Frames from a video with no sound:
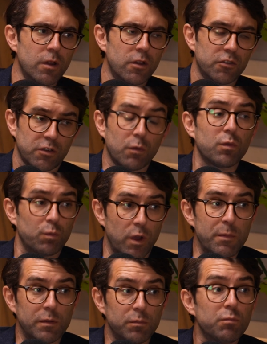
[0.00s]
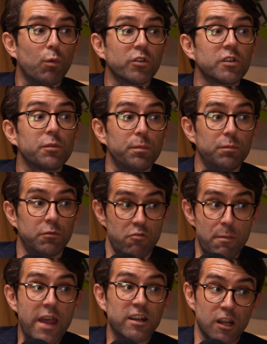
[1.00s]
So women wanting to
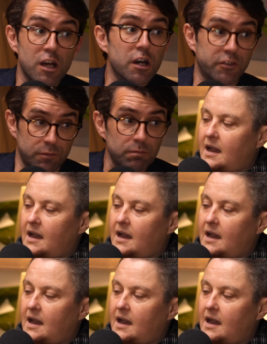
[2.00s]
remain alert.